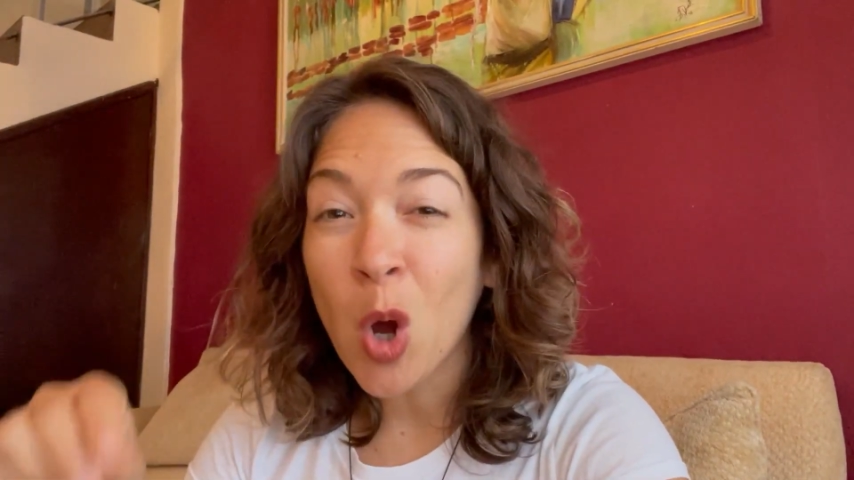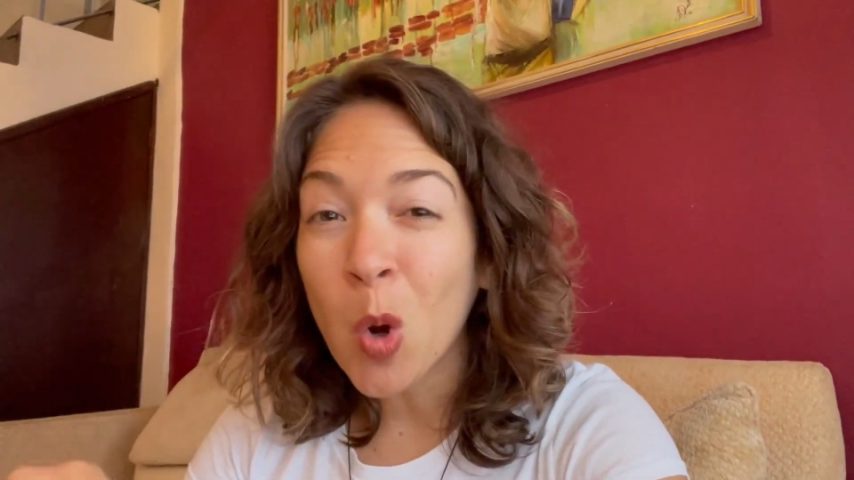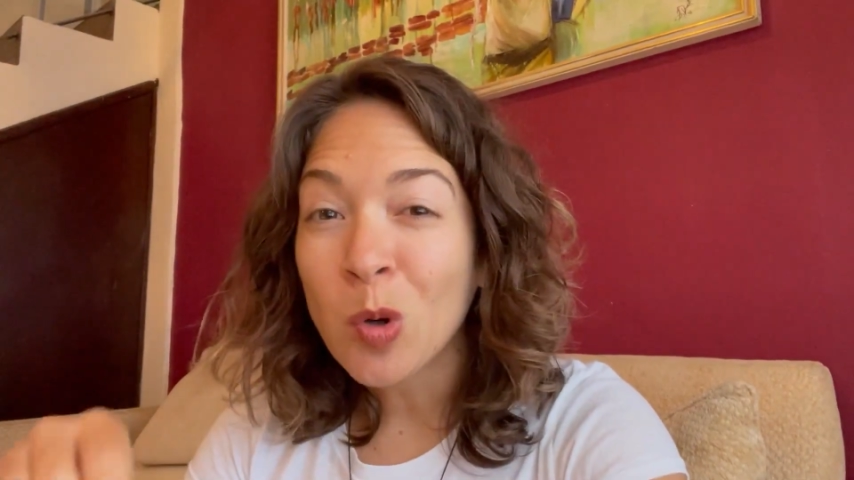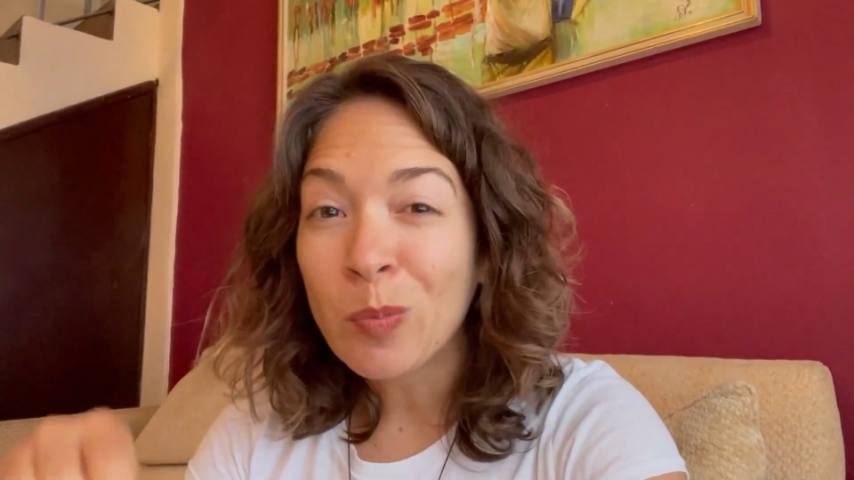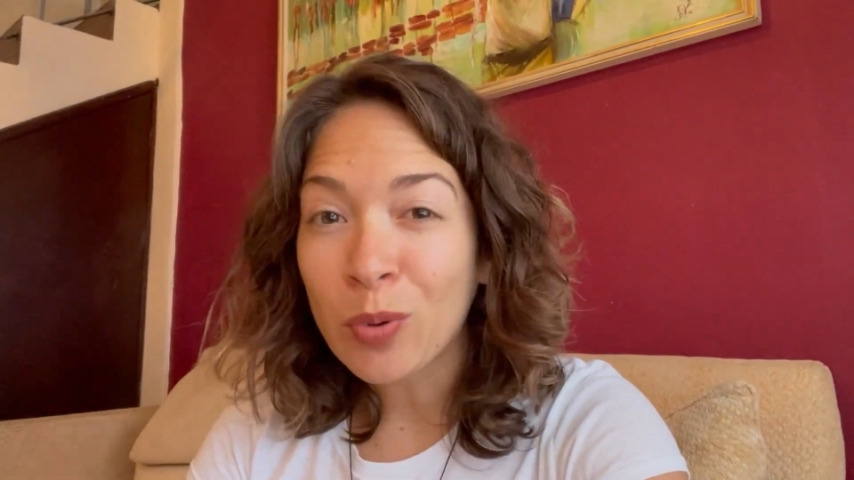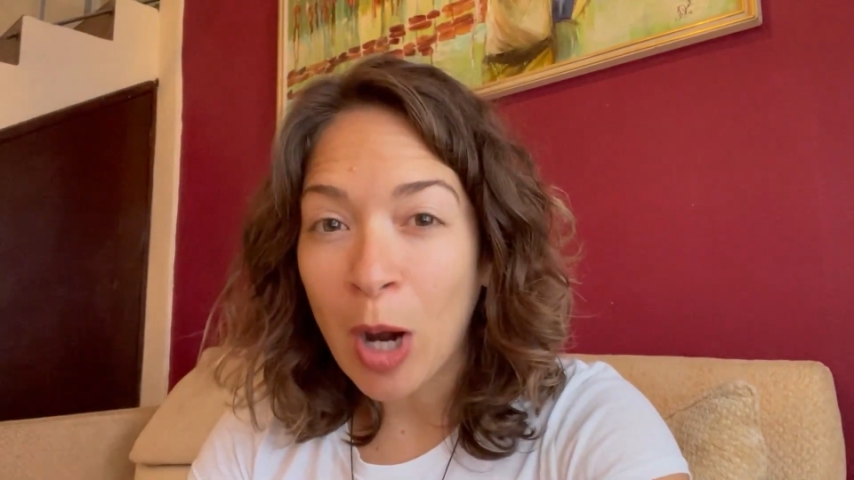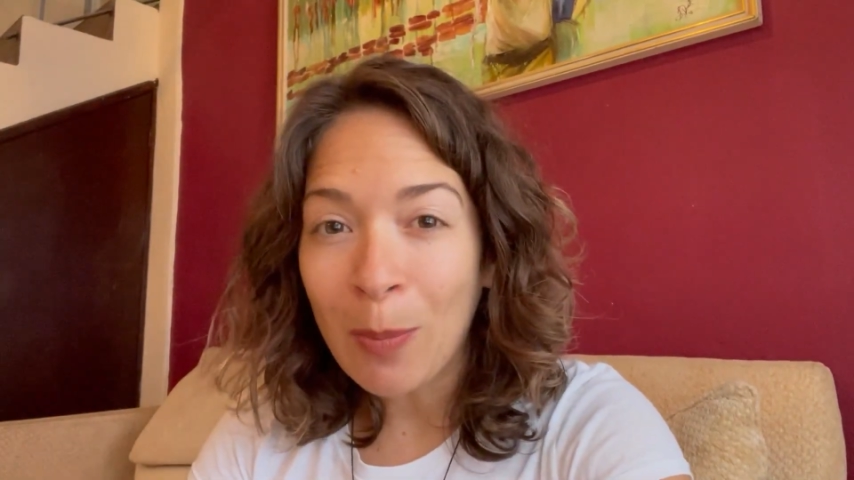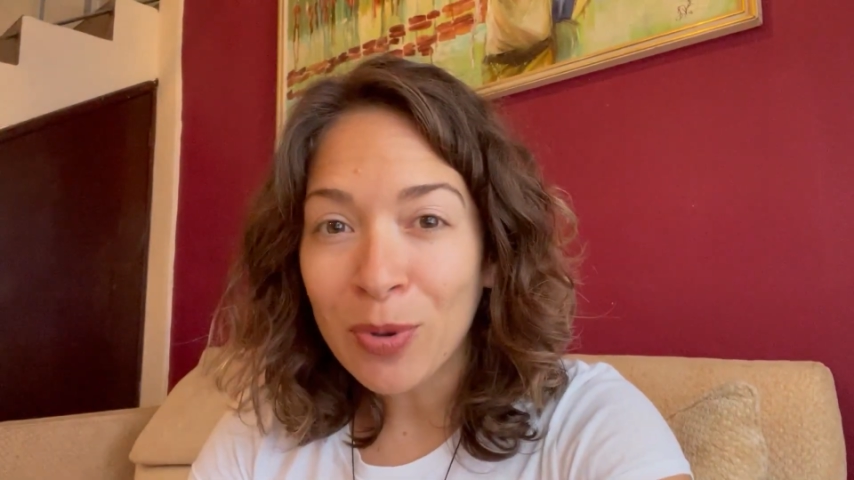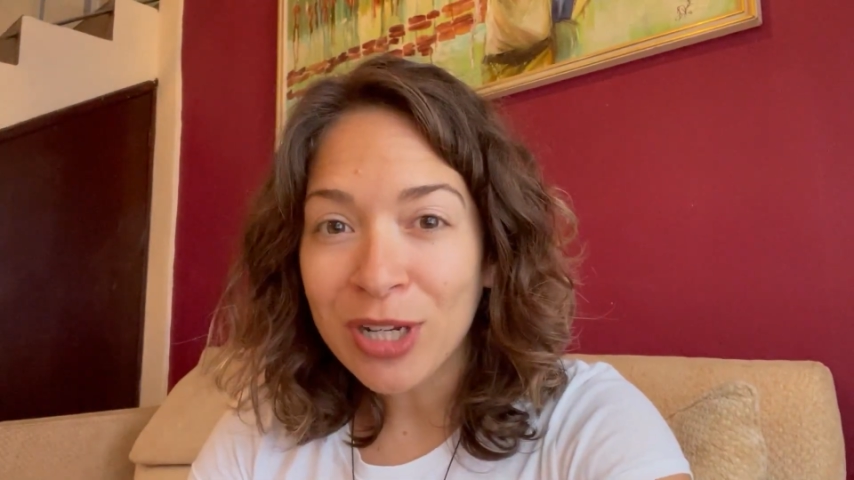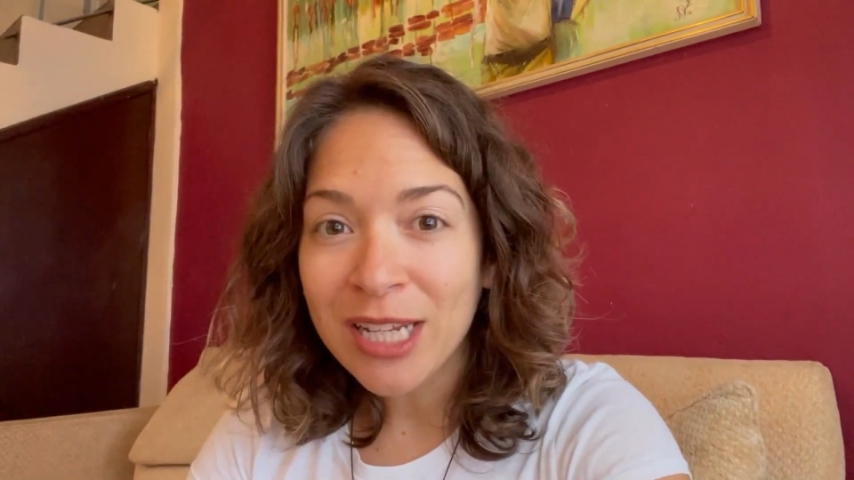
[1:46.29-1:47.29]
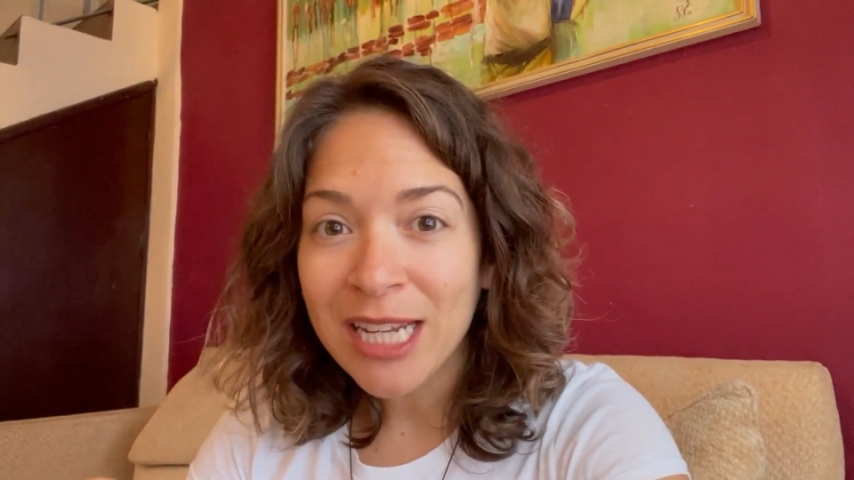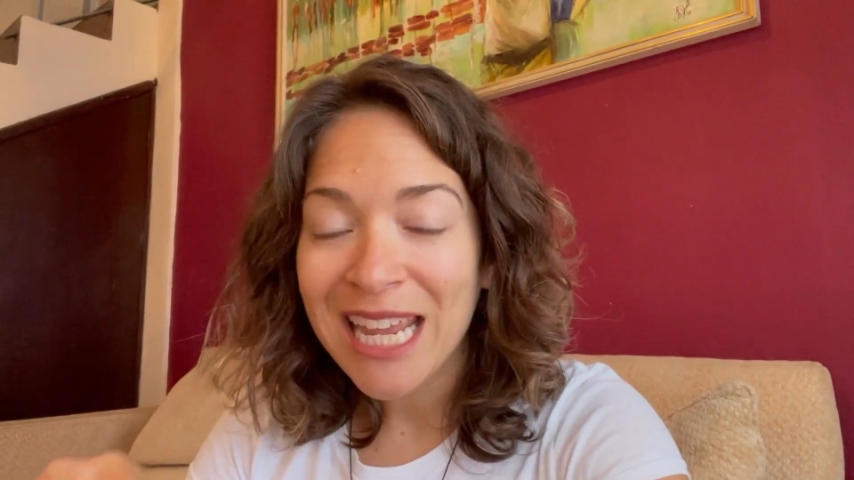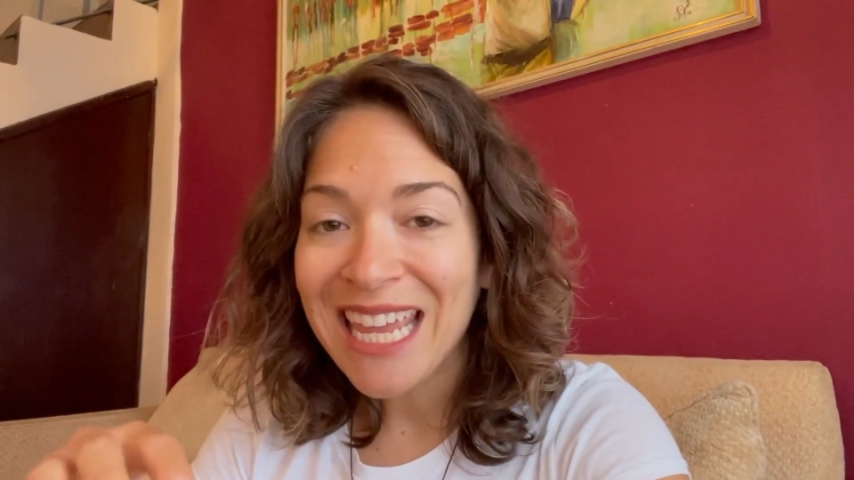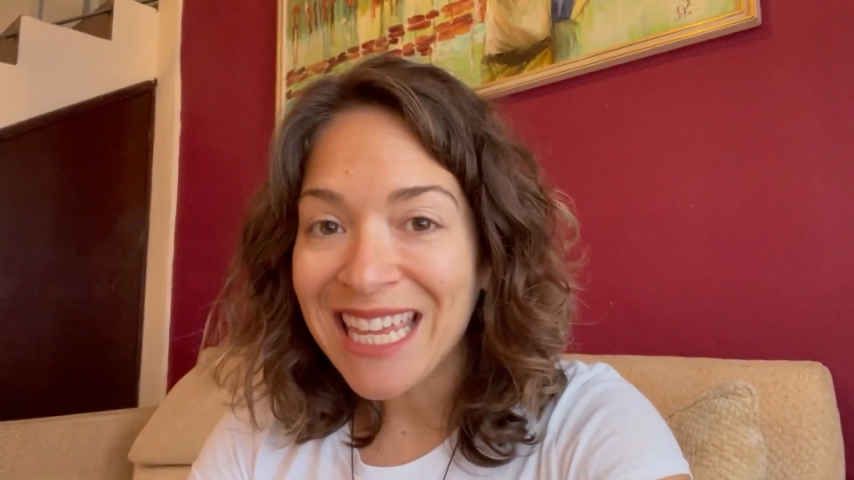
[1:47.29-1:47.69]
own property